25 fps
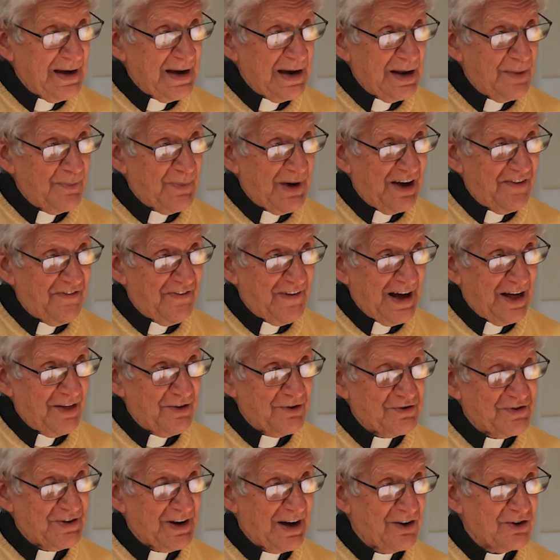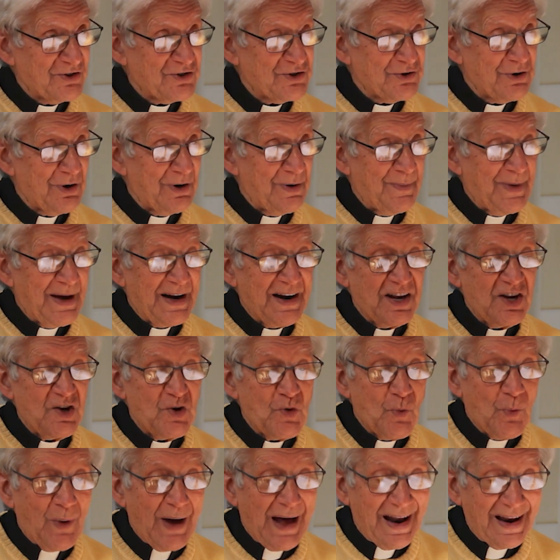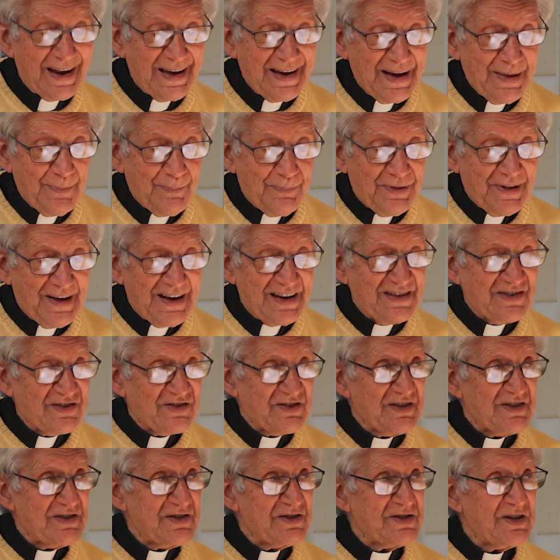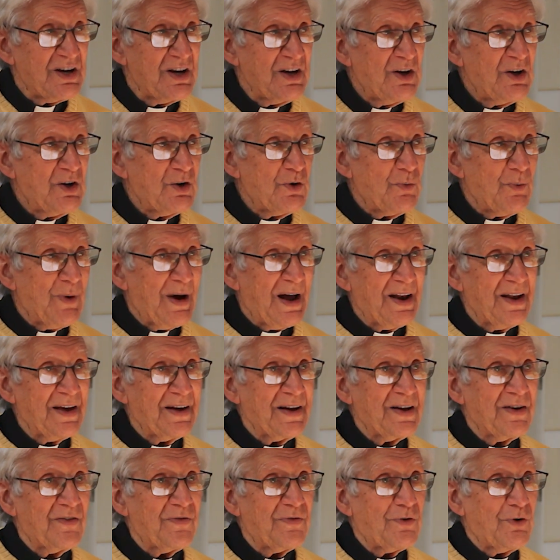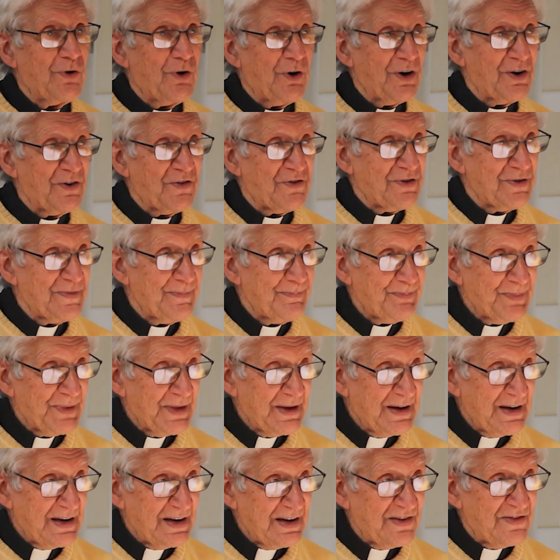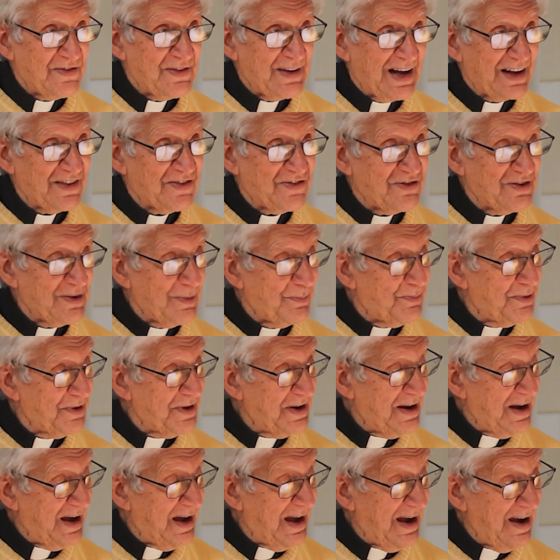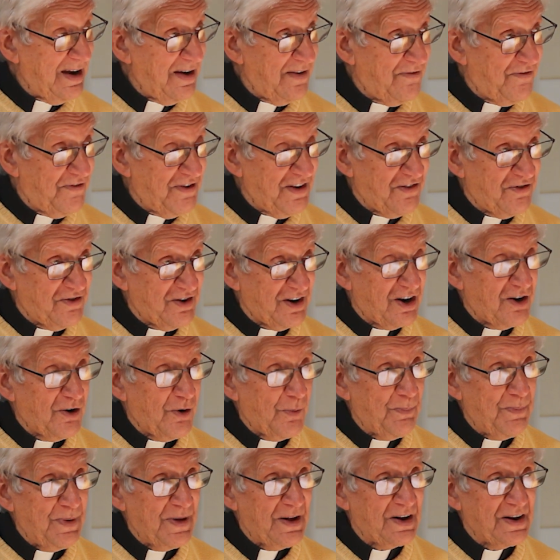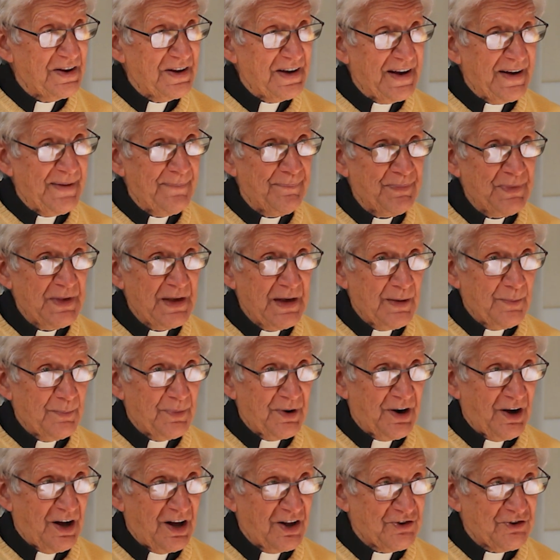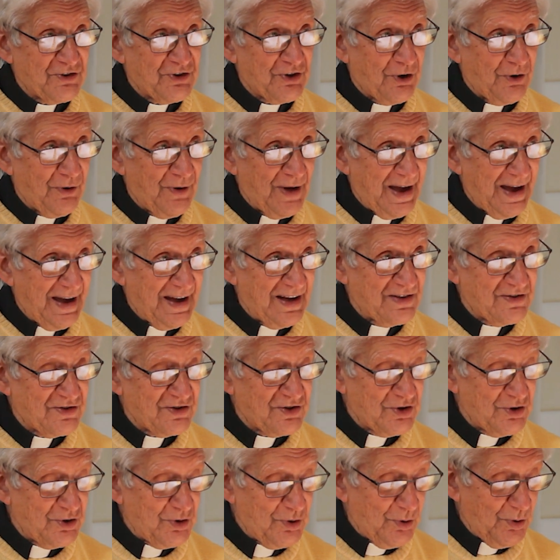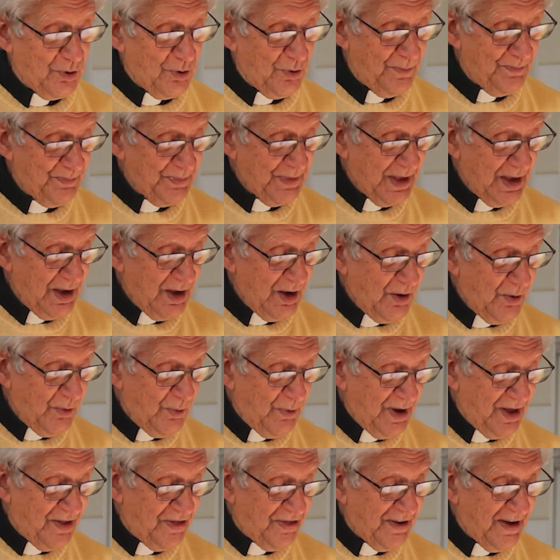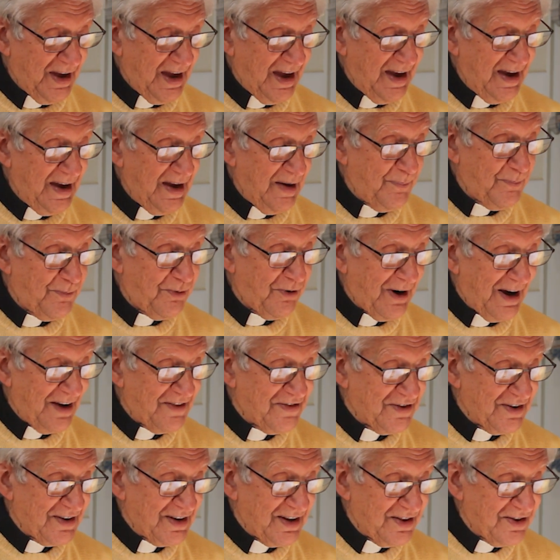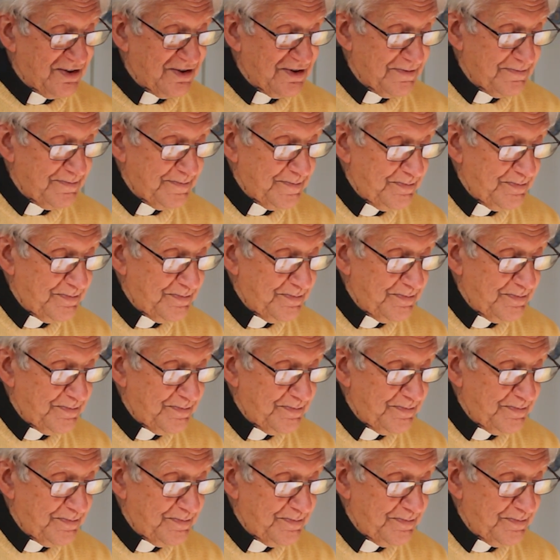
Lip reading: In my Father's house there are many dwelling places. Dwelling, of course, is not simply a physical building, but also has to do with a presence.